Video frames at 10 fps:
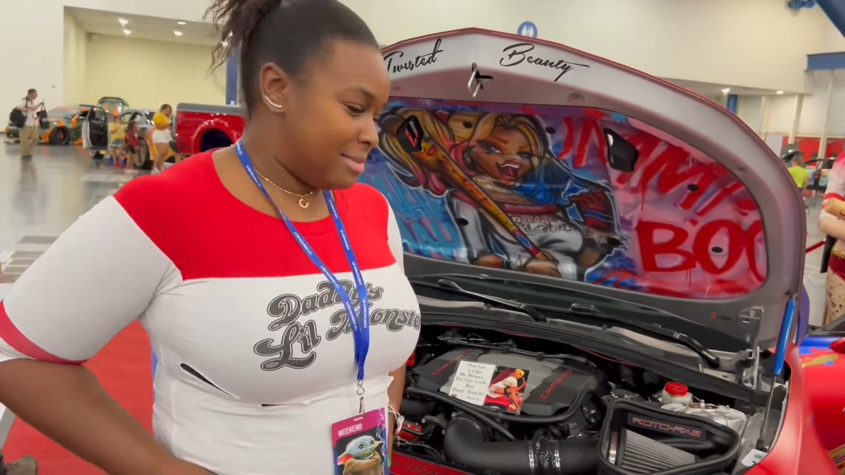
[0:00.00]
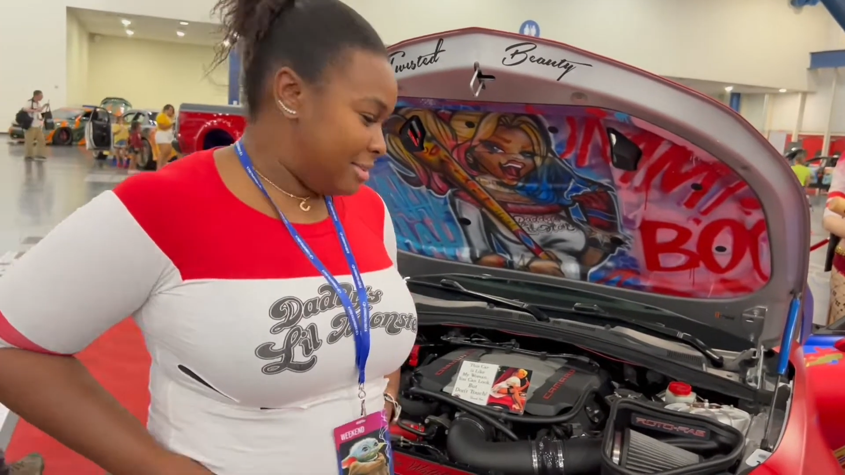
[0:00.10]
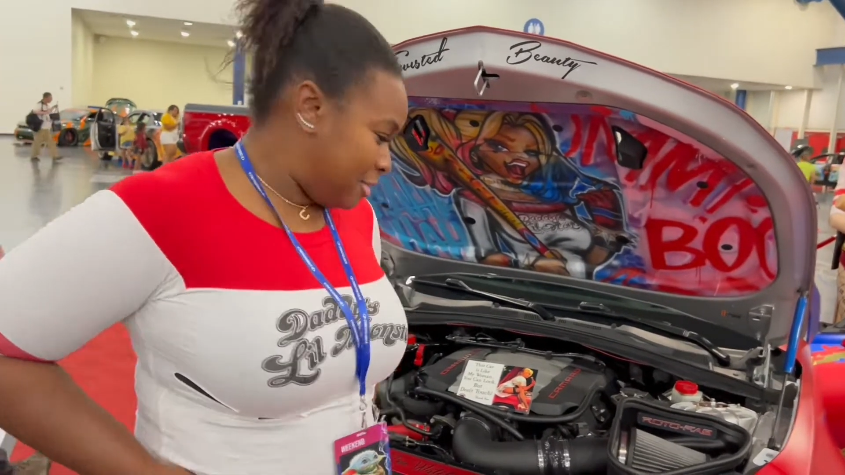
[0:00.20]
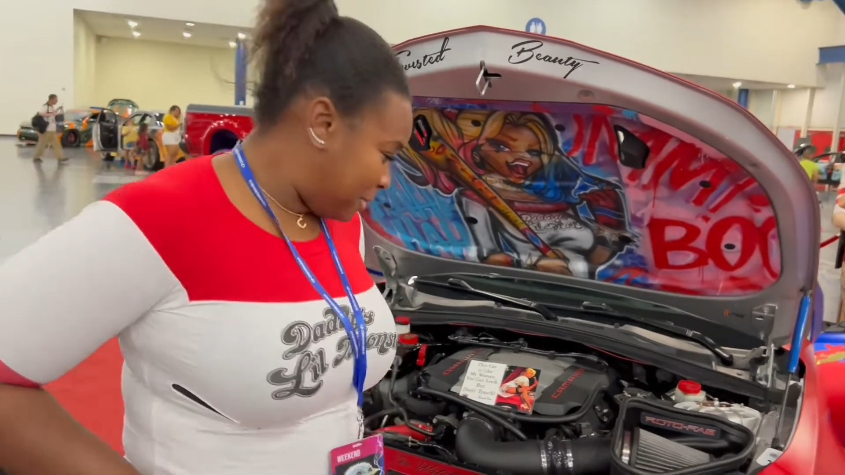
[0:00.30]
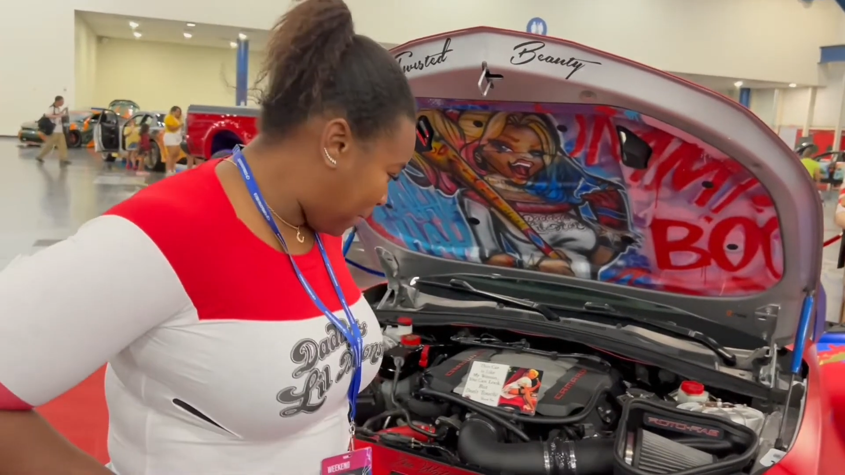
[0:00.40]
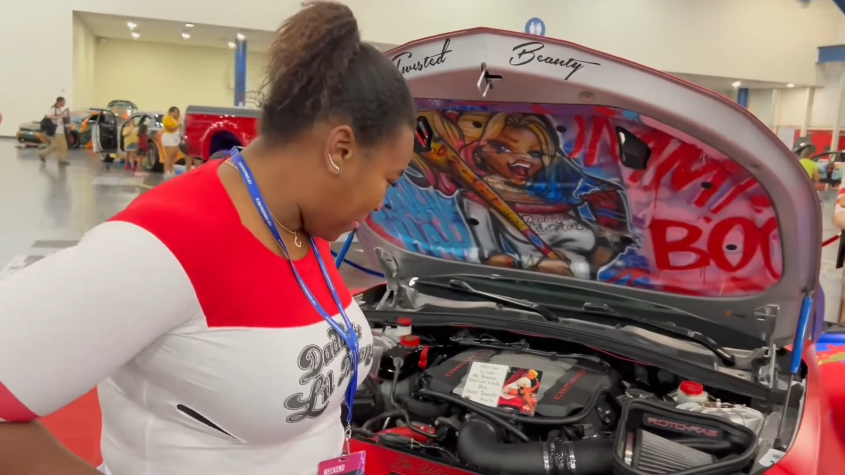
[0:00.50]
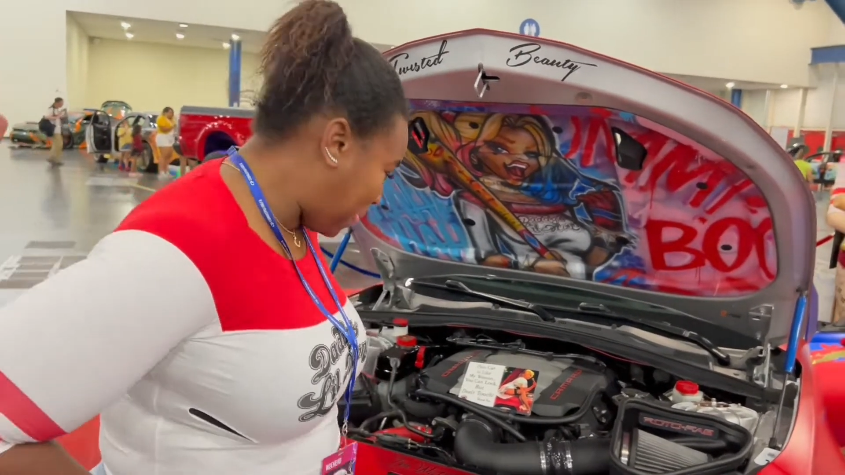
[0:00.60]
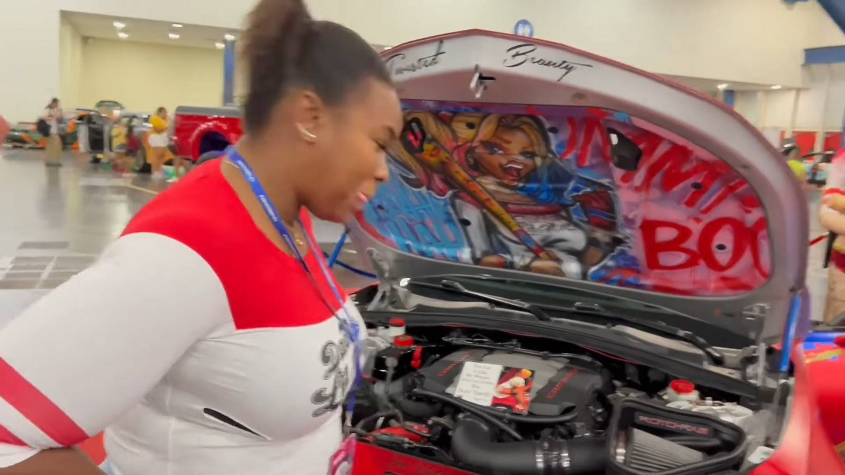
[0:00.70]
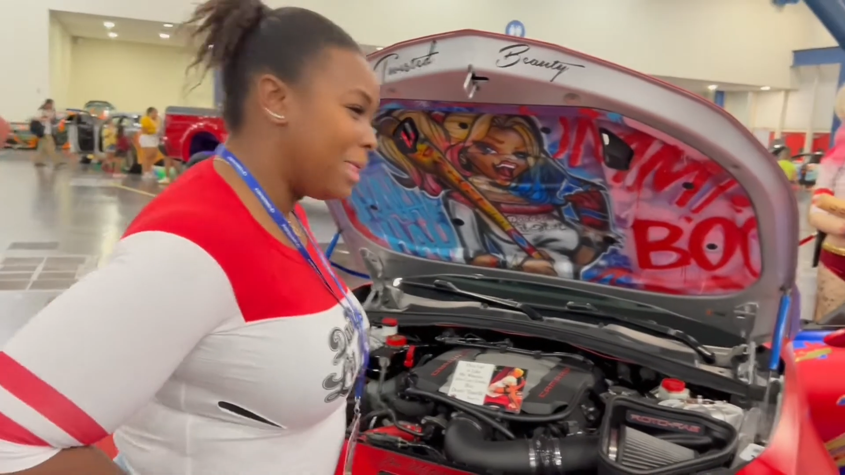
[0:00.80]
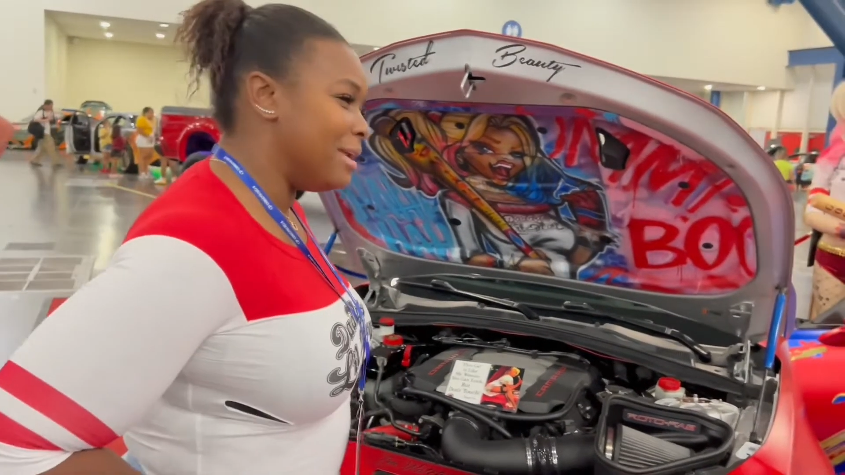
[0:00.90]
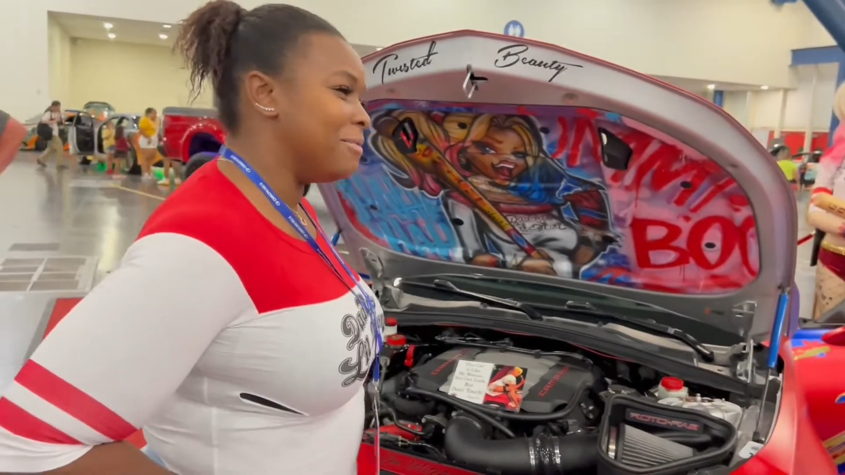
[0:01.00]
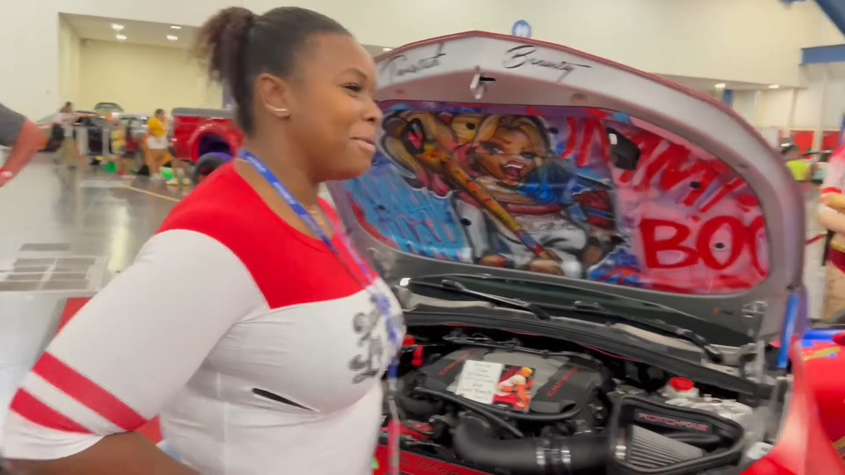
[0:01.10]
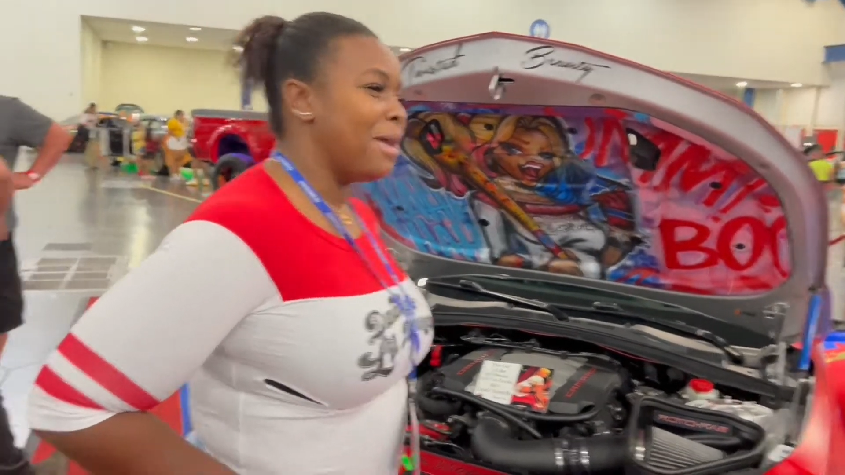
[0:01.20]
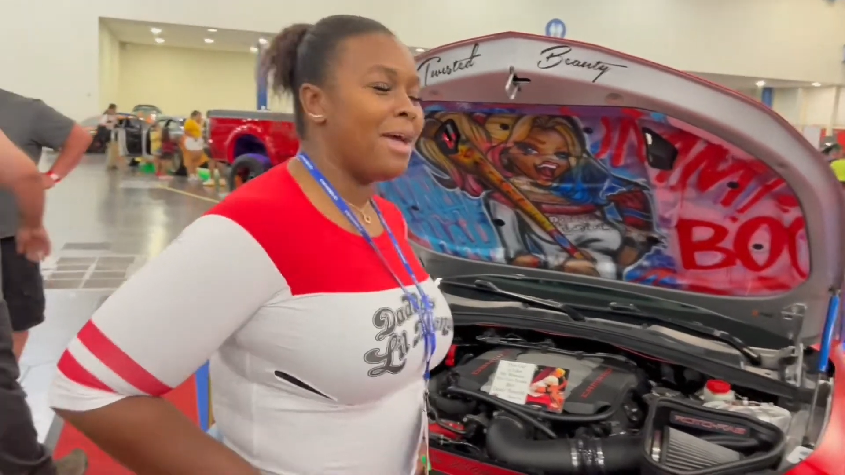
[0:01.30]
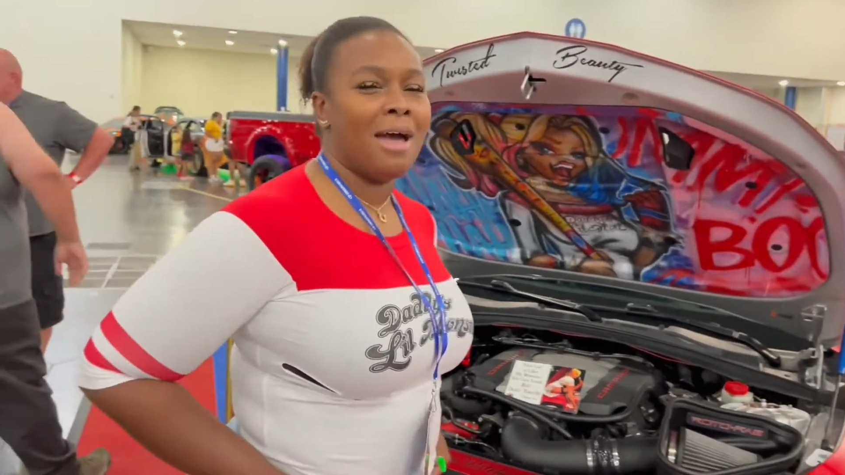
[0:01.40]
All right. Yeah. I heard
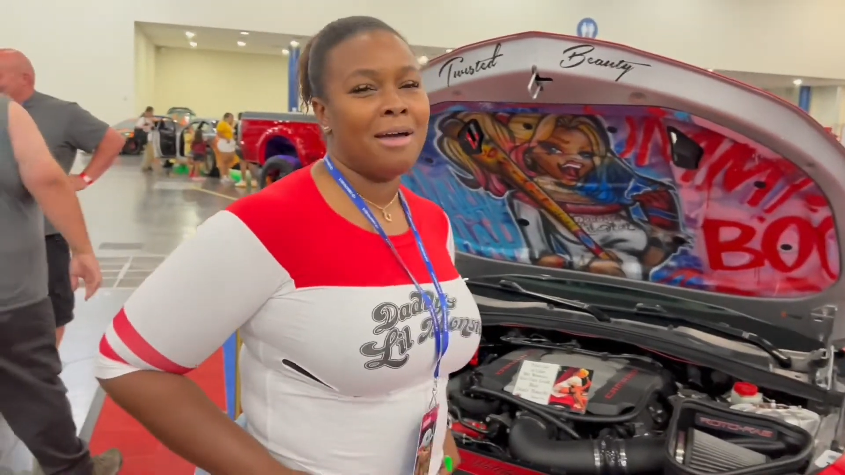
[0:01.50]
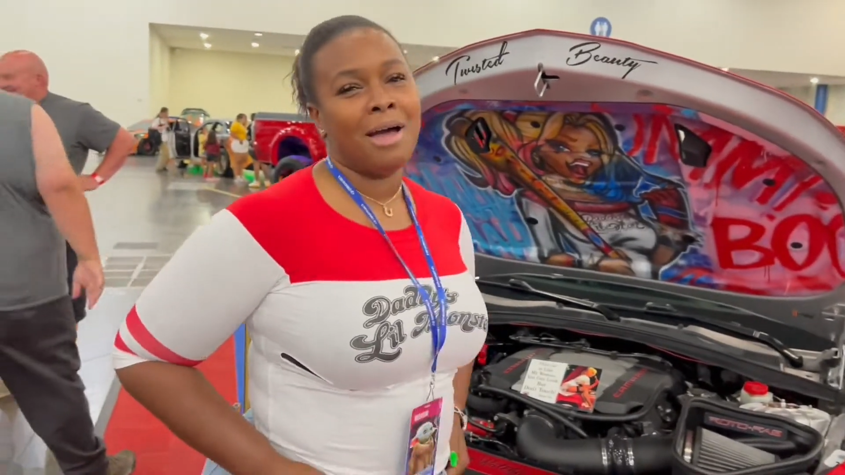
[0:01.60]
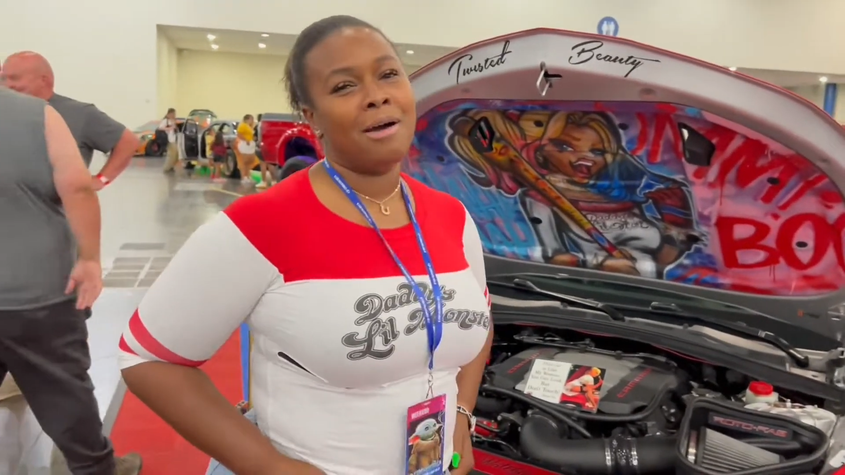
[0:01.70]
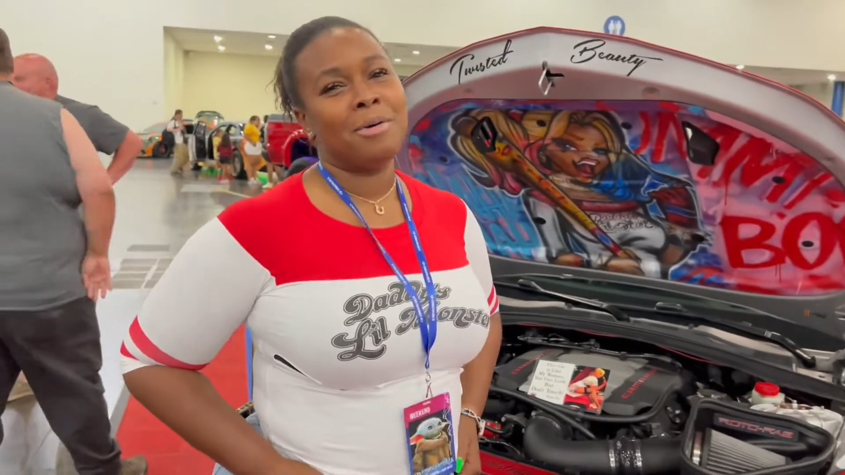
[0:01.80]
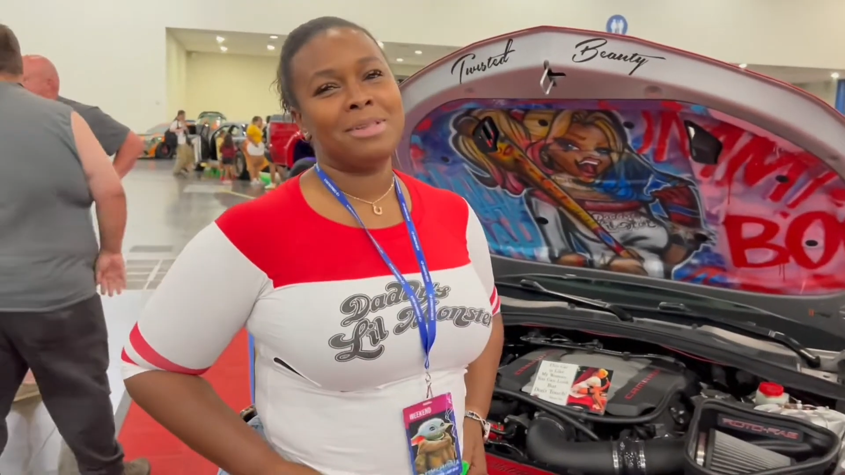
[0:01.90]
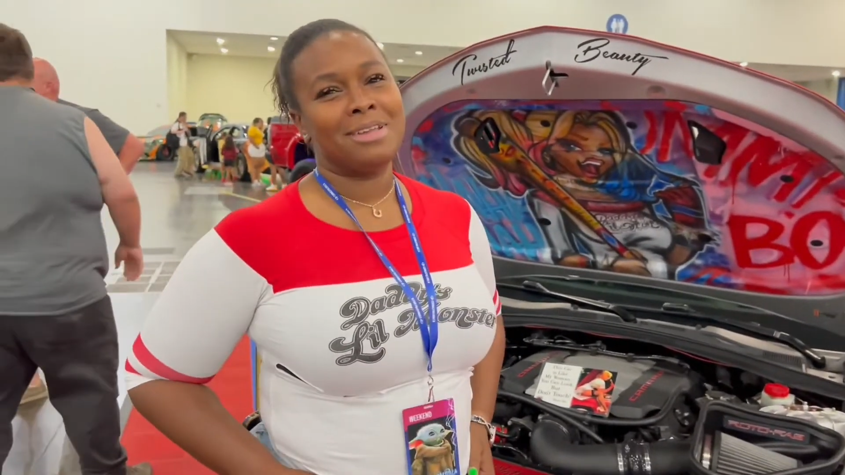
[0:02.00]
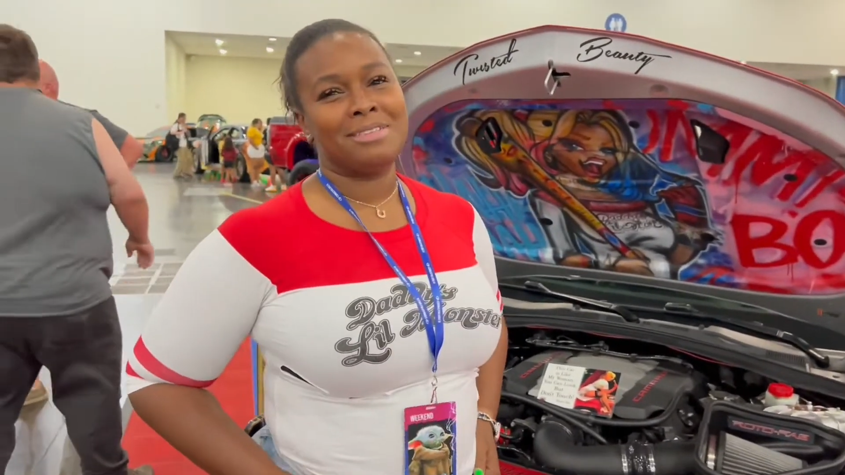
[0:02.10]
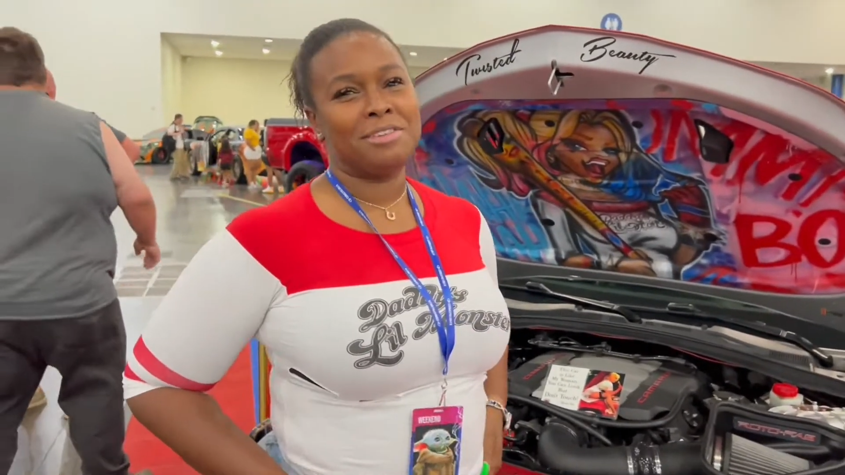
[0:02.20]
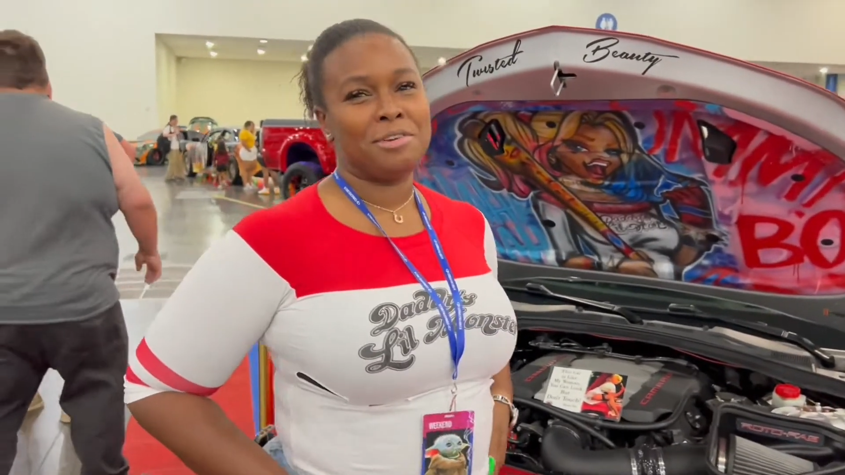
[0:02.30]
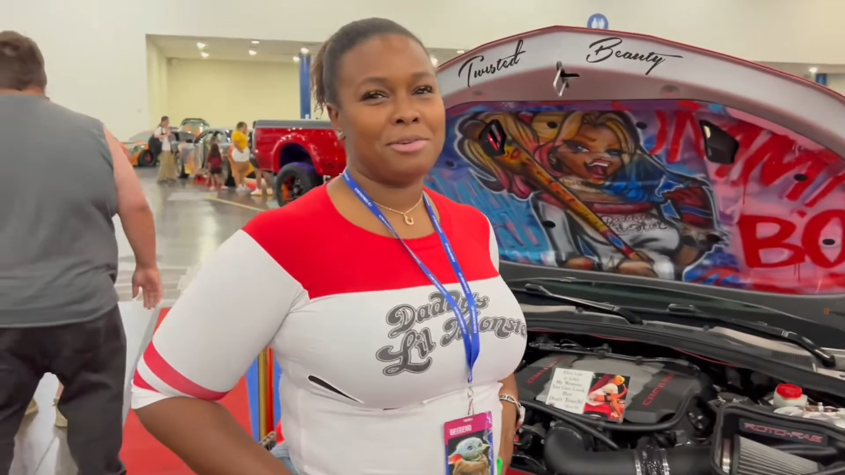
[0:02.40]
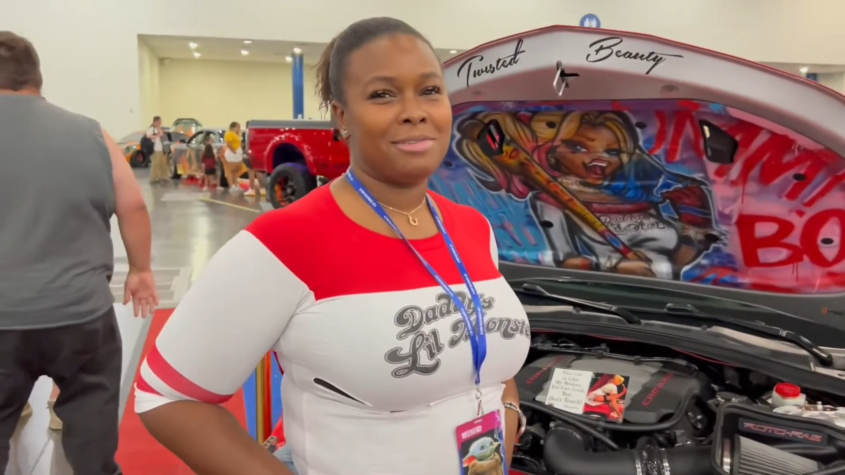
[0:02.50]
it here first. I, I always have secret.